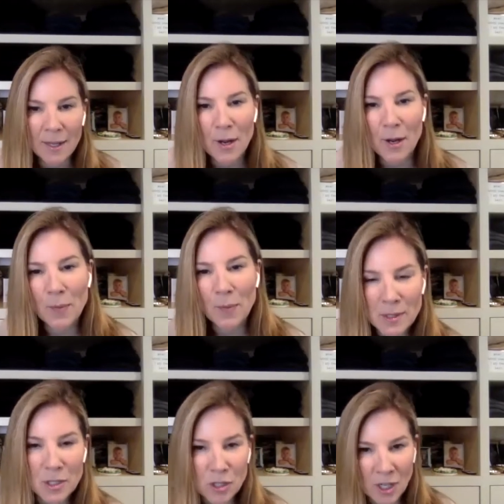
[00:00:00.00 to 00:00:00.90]
You know, it
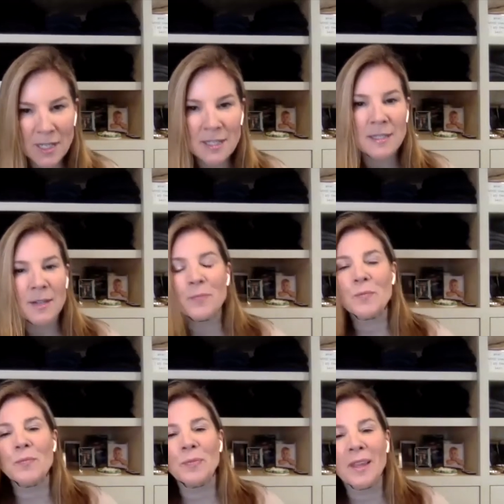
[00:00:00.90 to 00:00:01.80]
was just,
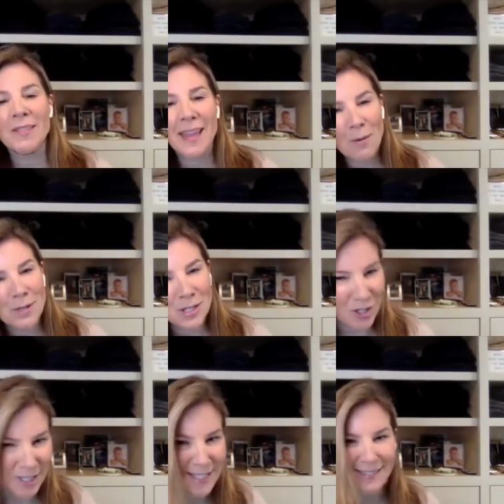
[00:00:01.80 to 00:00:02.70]
that was
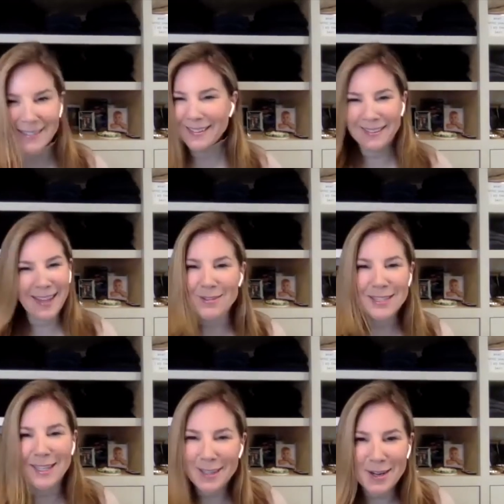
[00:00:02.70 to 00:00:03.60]
just, that was
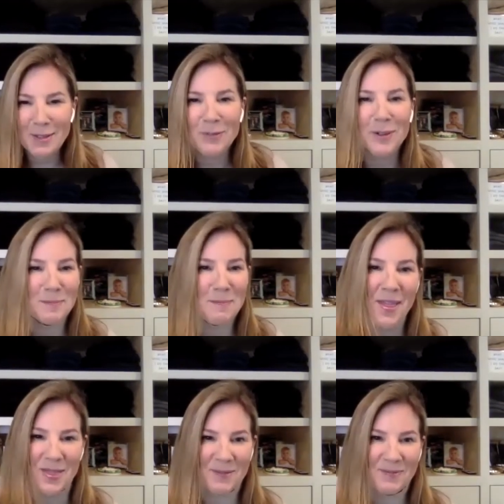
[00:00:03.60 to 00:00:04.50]
like, you know, the first
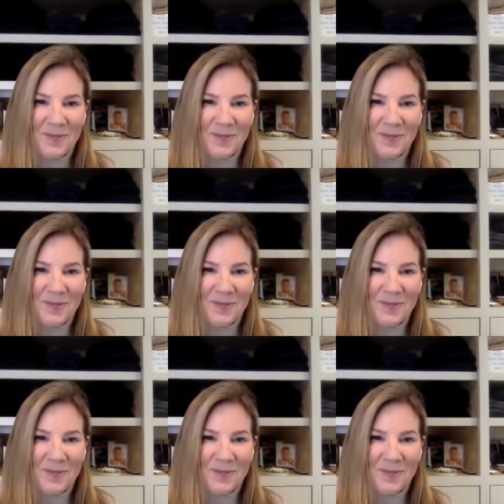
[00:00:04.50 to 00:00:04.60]
month.